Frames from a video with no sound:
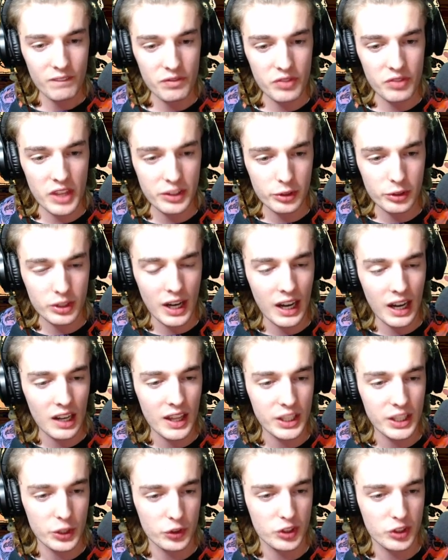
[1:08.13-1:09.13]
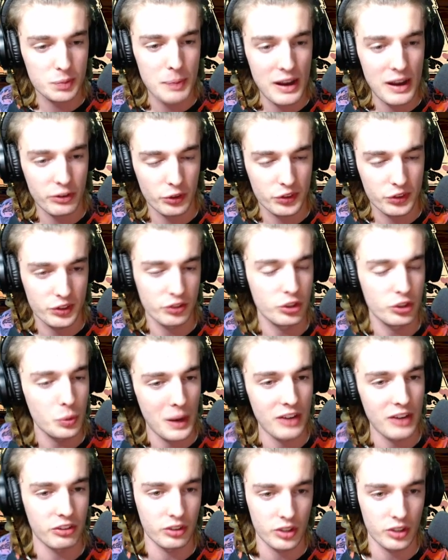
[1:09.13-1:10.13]
These are kind of like your special
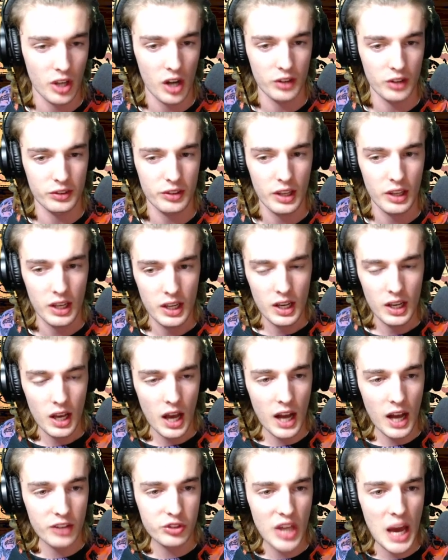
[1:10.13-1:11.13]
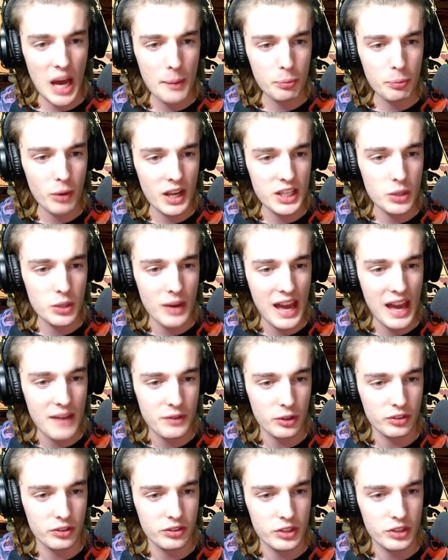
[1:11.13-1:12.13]
situation cards. Top right, you have your